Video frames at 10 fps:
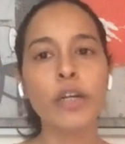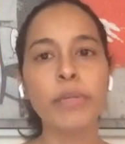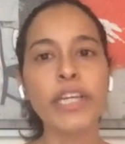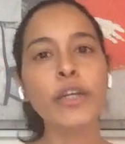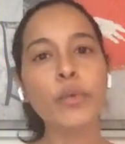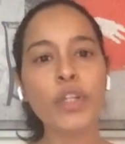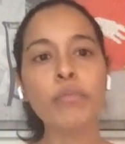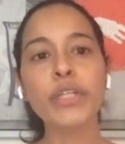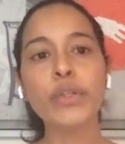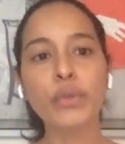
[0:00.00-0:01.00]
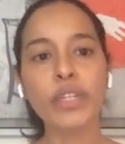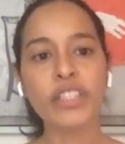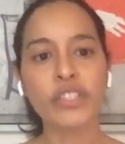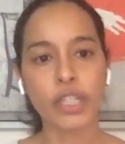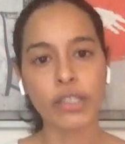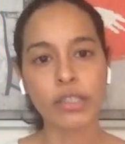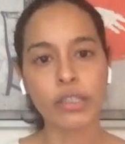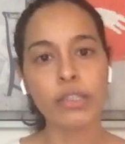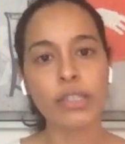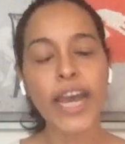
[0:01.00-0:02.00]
but it wouldn't be doing it justice.